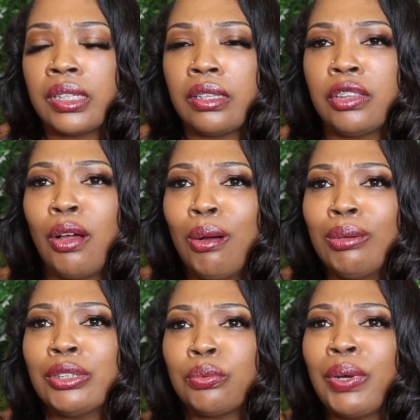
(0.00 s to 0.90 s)

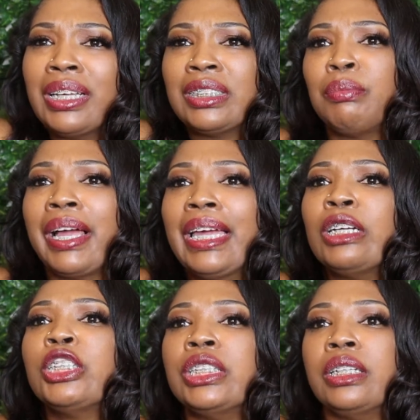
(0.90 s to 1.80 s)
those raised my
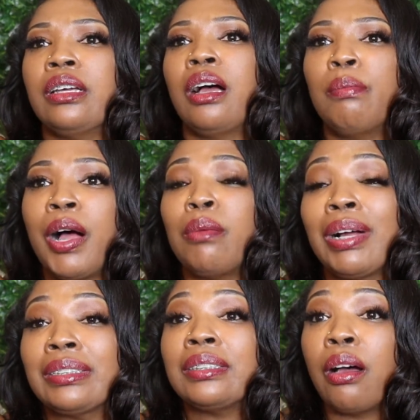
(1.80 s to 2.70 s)
energy about
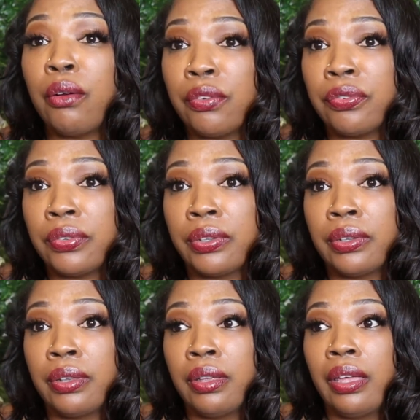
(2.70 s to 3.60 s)
myself.
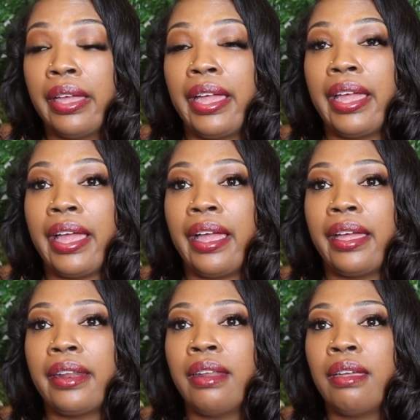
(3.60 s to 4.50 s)

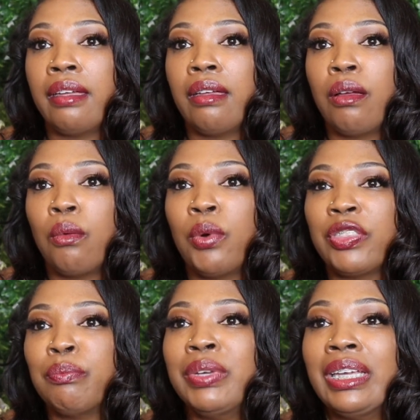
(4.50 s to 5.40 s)
And
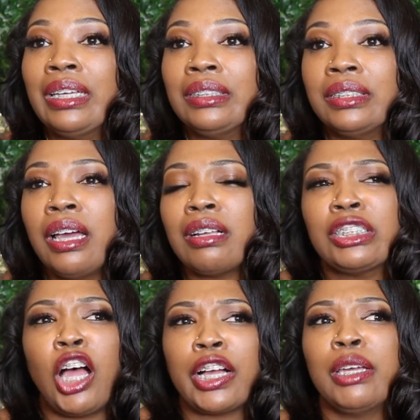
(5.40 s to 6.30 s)
with me
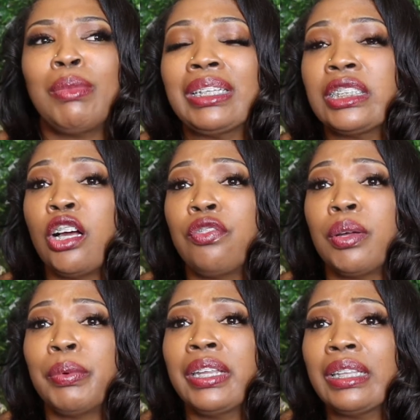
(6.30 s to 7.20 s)
talking myself
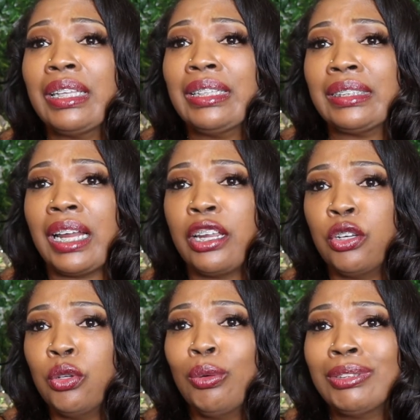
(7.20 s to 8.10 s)
up in the things that I
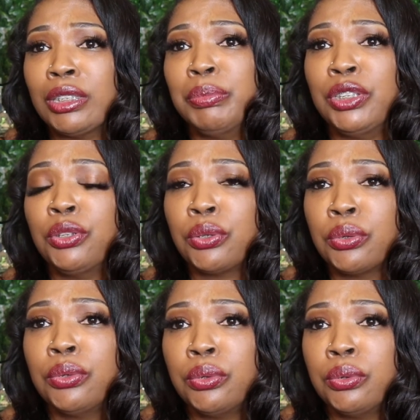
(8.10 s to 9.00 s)
knew to be
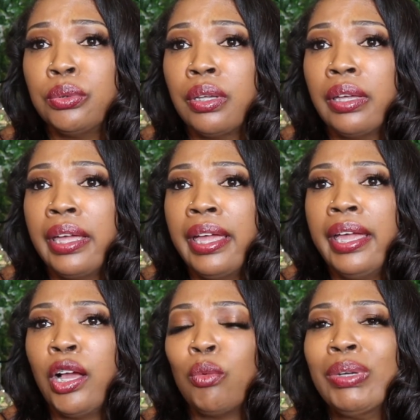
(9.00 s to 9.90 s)
true,
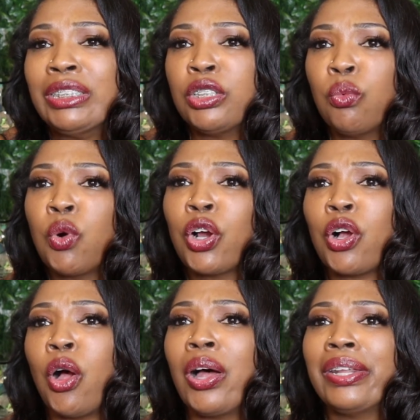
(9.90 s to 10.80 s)
helped me to
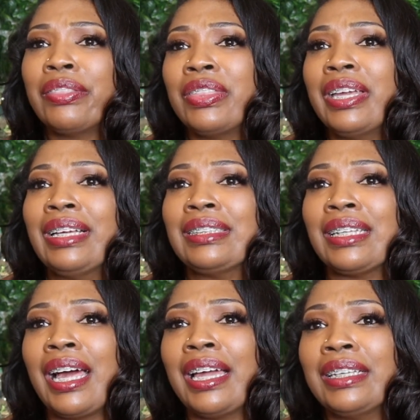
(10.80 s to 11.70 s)
work on the things
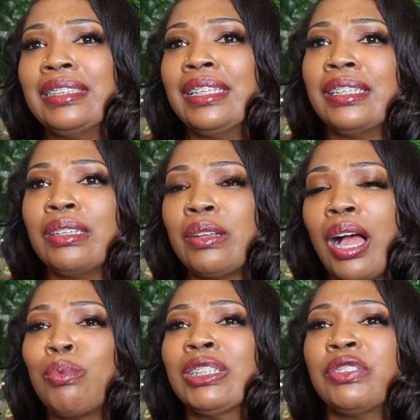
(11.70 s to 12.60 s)
that
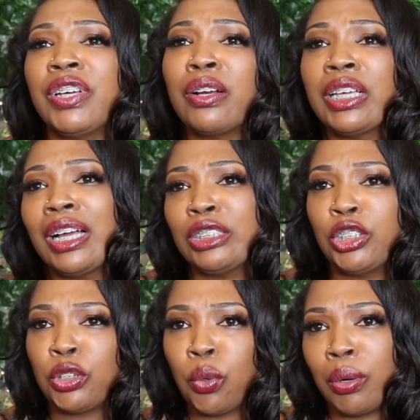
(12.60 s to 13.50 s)
I was very
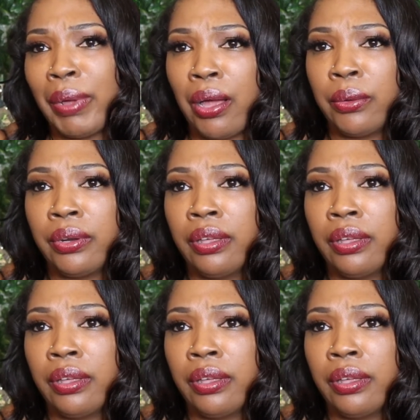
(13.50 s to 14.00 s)
unsure about.